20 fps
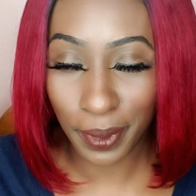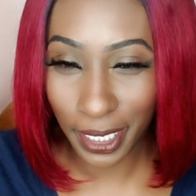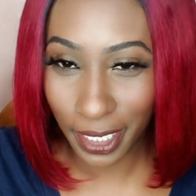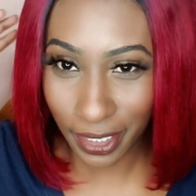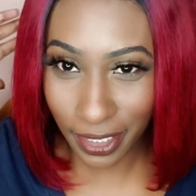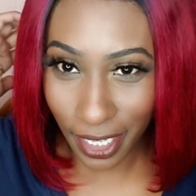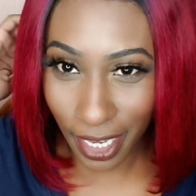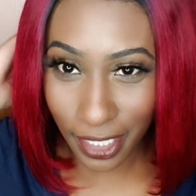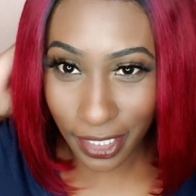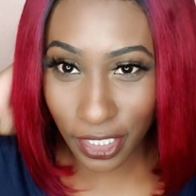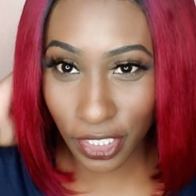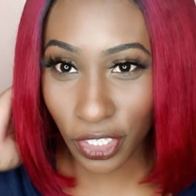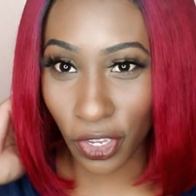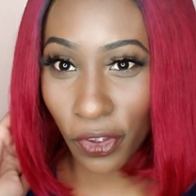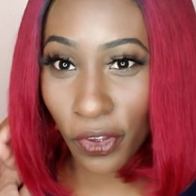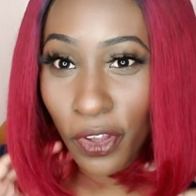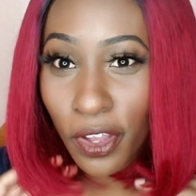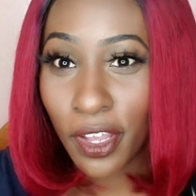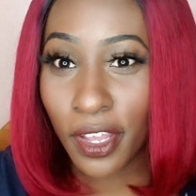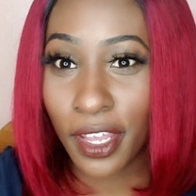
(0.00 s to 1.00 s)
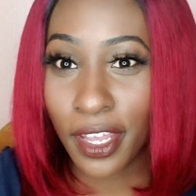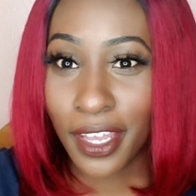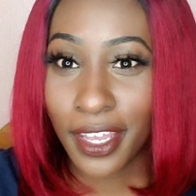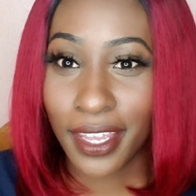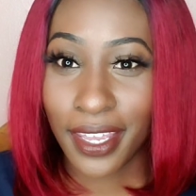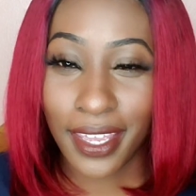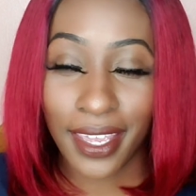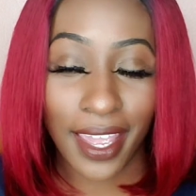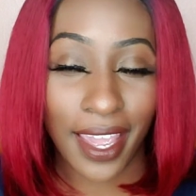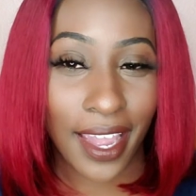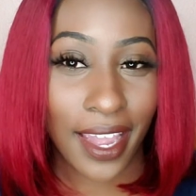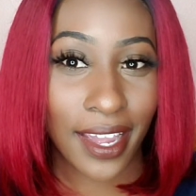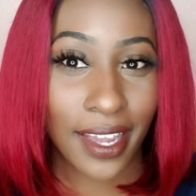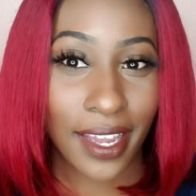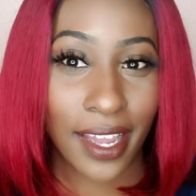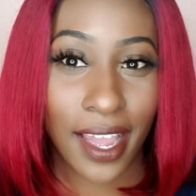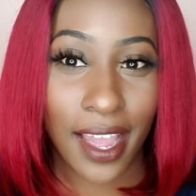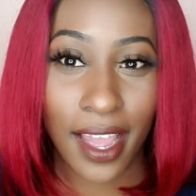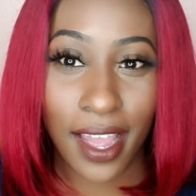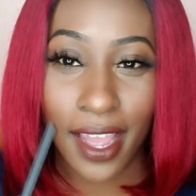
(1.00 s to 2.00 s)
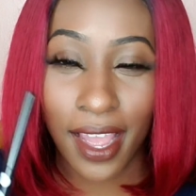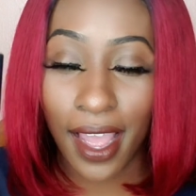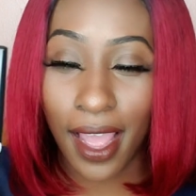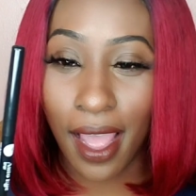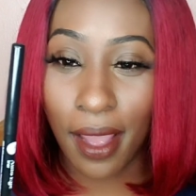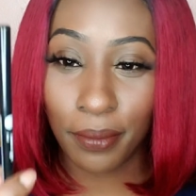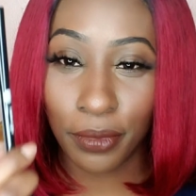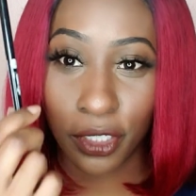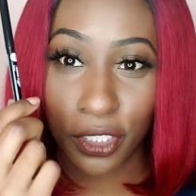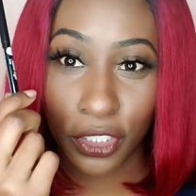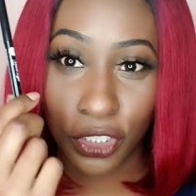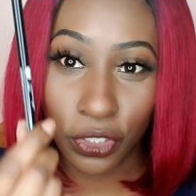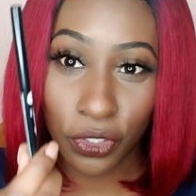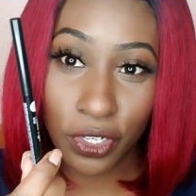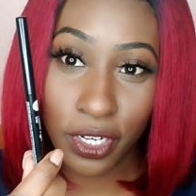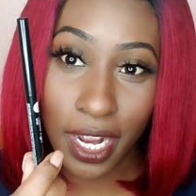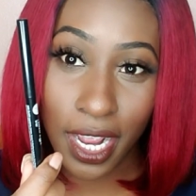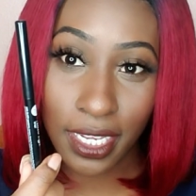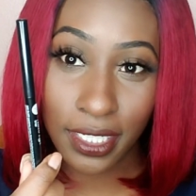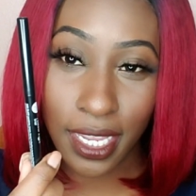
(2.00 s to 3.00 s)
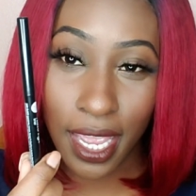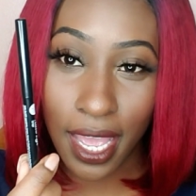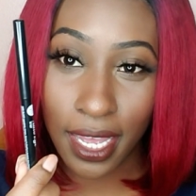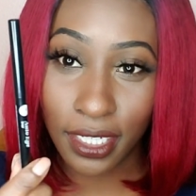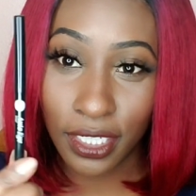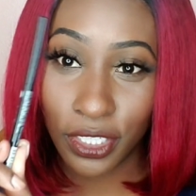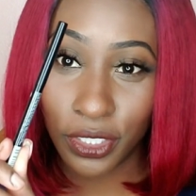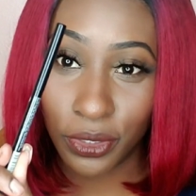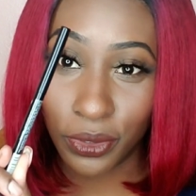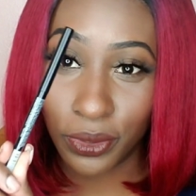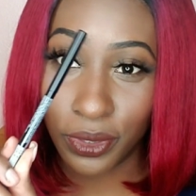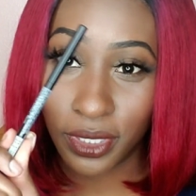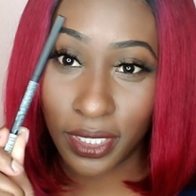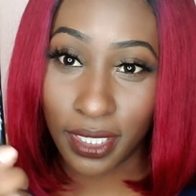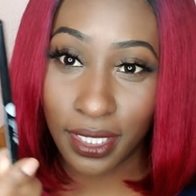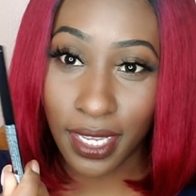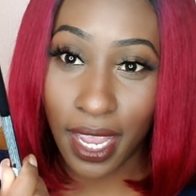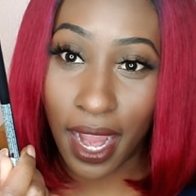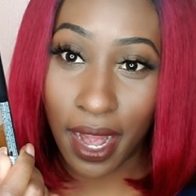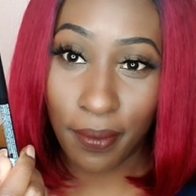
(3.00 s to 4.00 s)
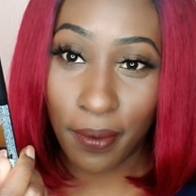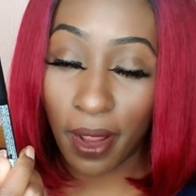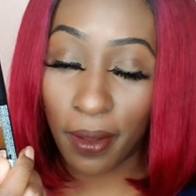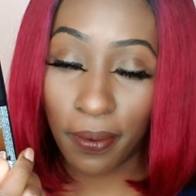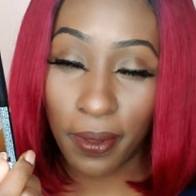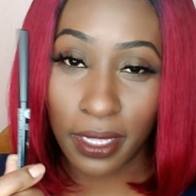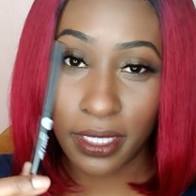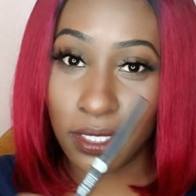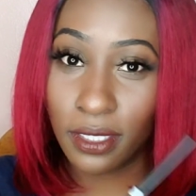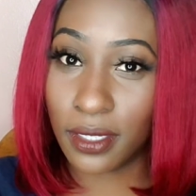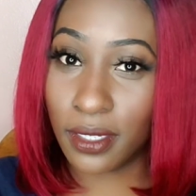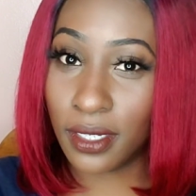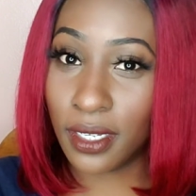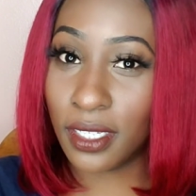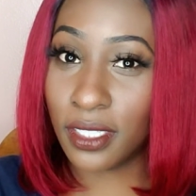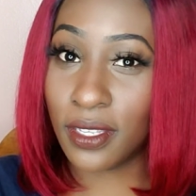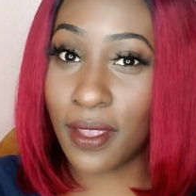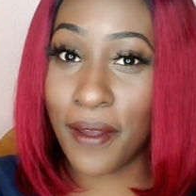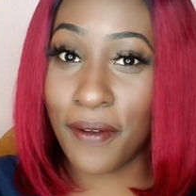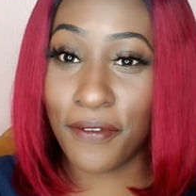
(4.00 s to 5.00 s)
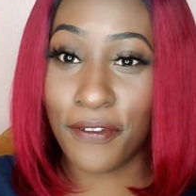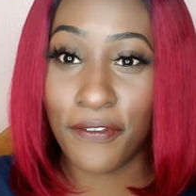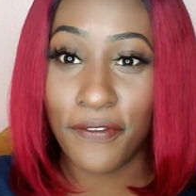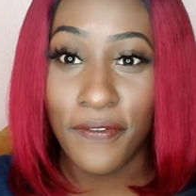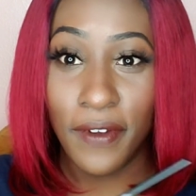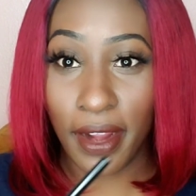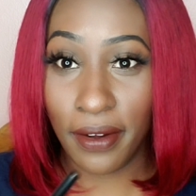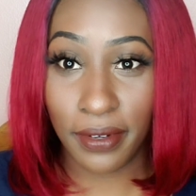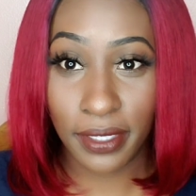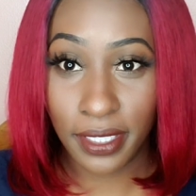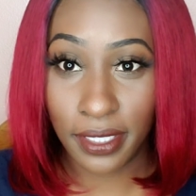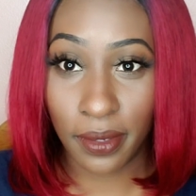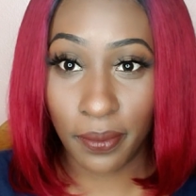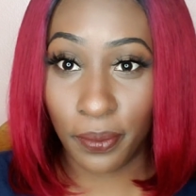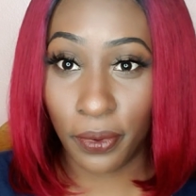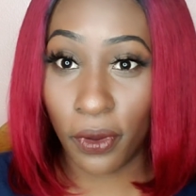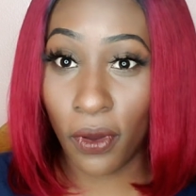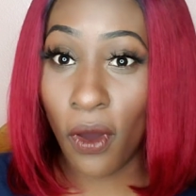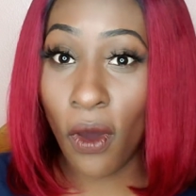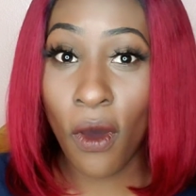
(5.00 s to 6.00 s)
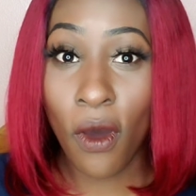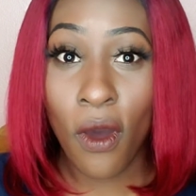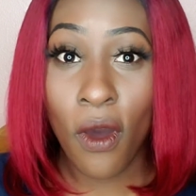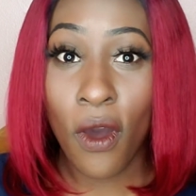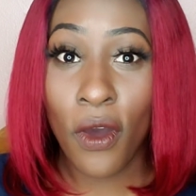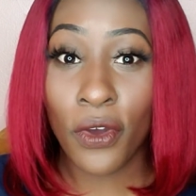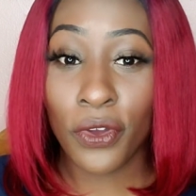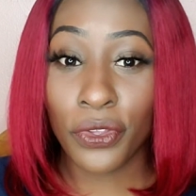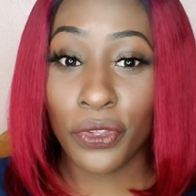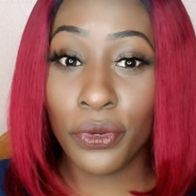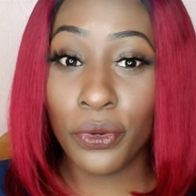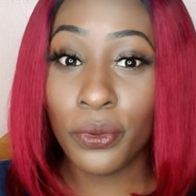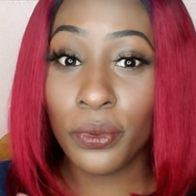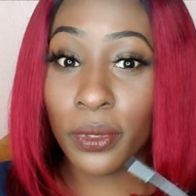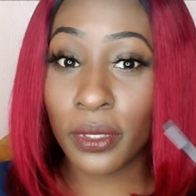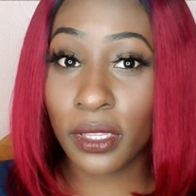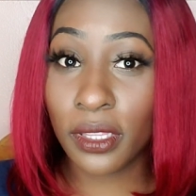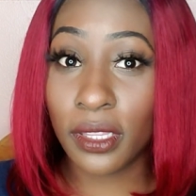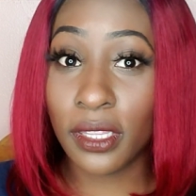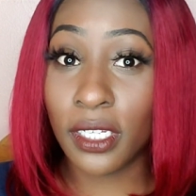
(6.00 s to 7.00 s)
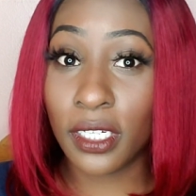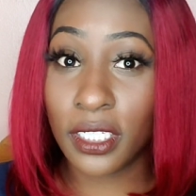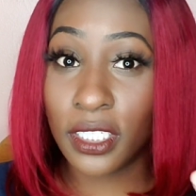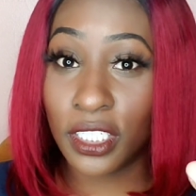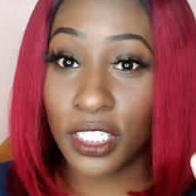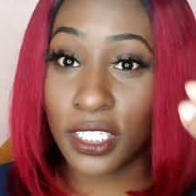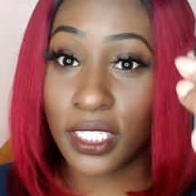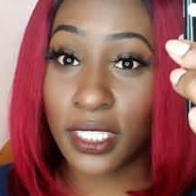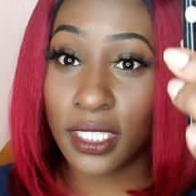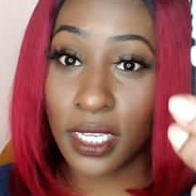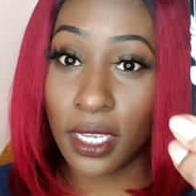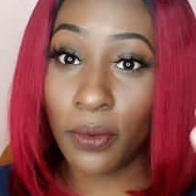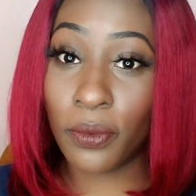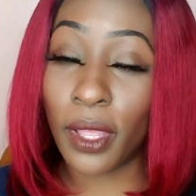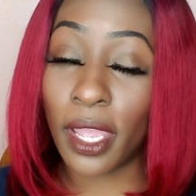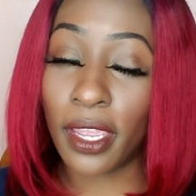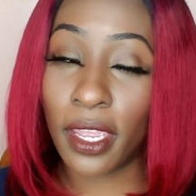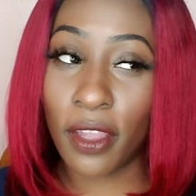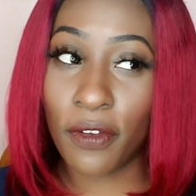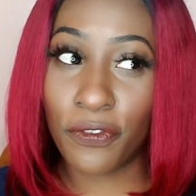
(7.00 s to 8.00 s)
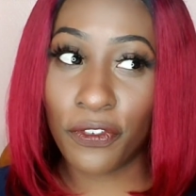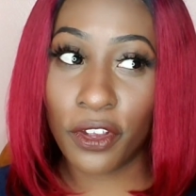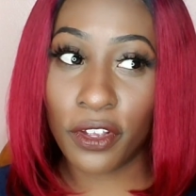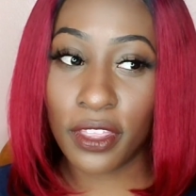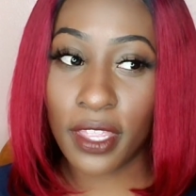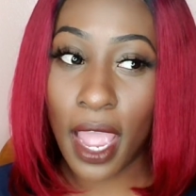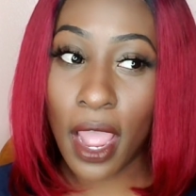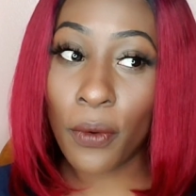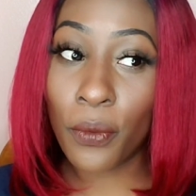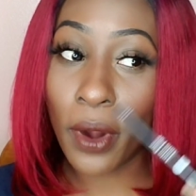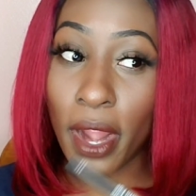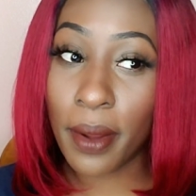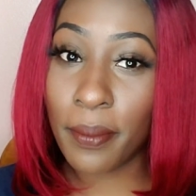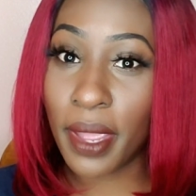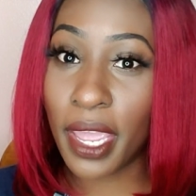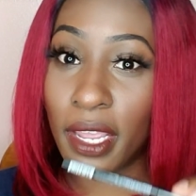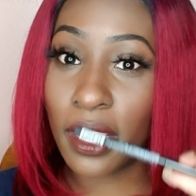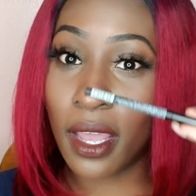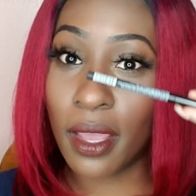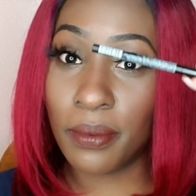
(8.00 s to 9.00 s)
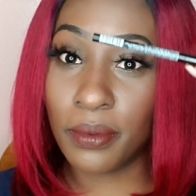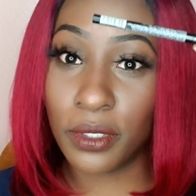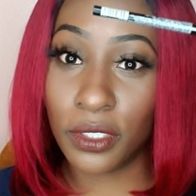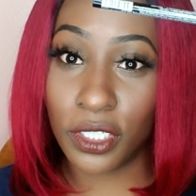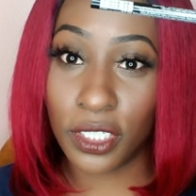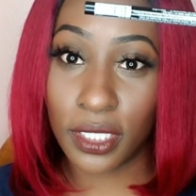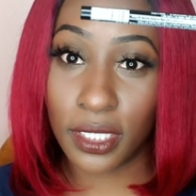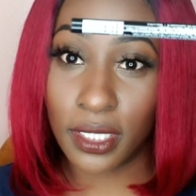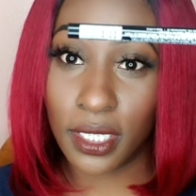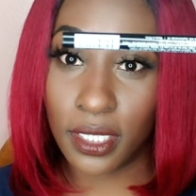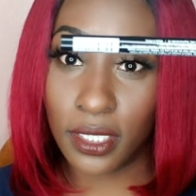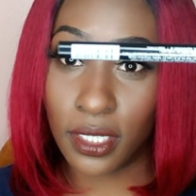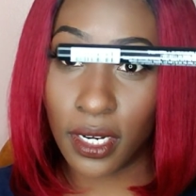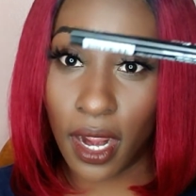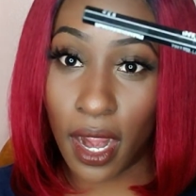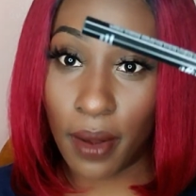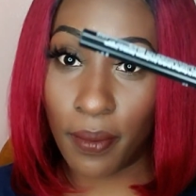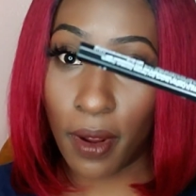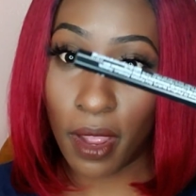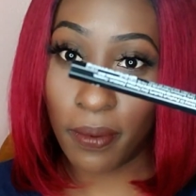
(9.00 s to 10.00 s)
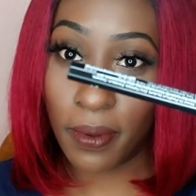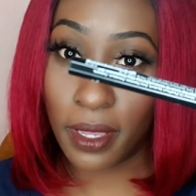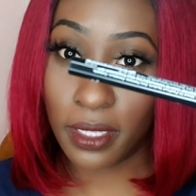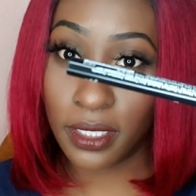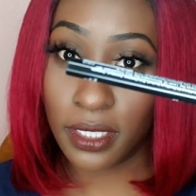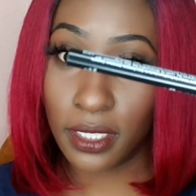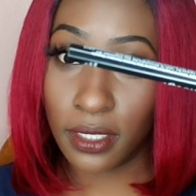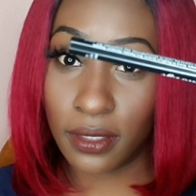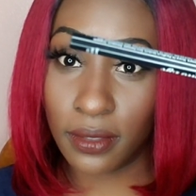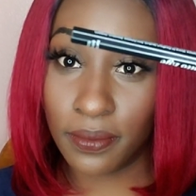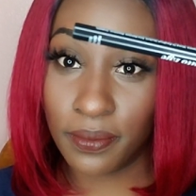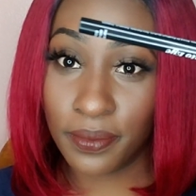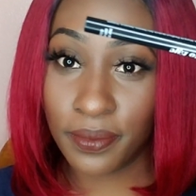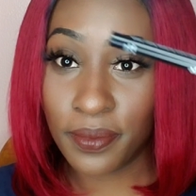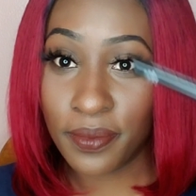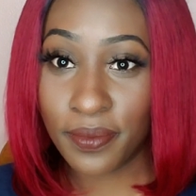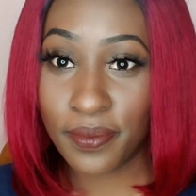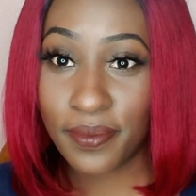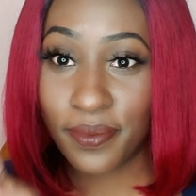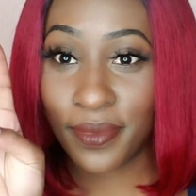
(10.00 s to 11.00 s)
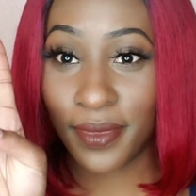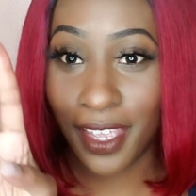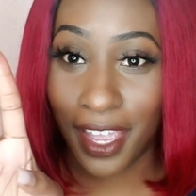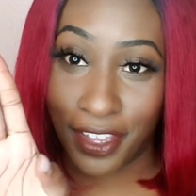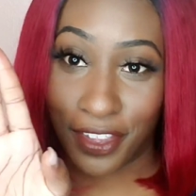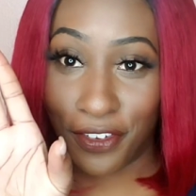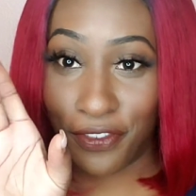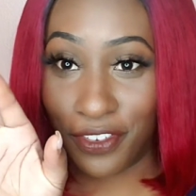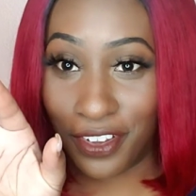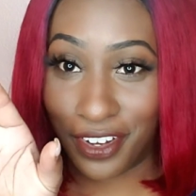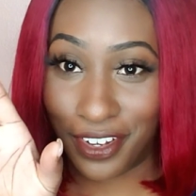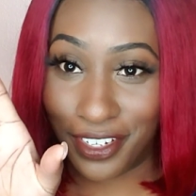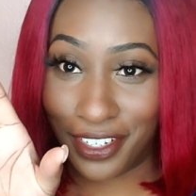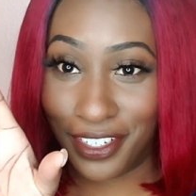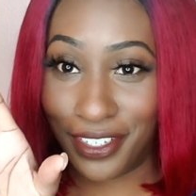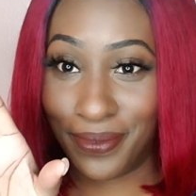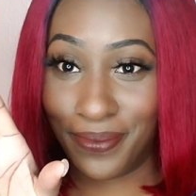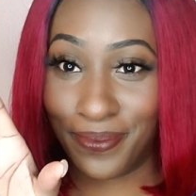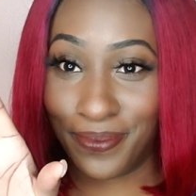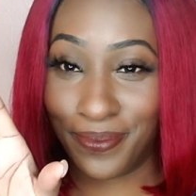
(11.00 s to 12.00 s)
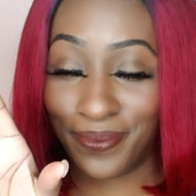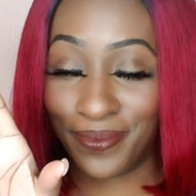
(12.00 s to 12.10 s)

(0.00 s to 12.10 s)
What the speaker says: being done. So yeah, I'm going to show you guys how to use this eyebrow pencil. It's very simple. You literally just need, like, if you're not wearing makeup, you just need your eyebrow pencil and your fingers.